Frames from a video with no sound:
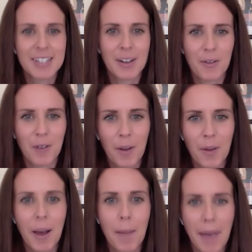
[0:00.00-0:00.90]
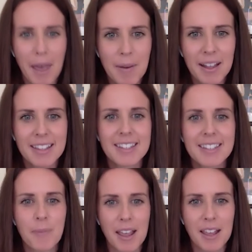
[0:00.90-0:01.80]
so following up payments
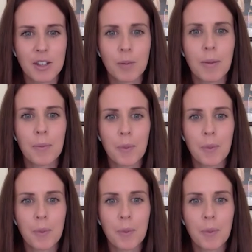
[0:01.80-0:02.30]
and making sure people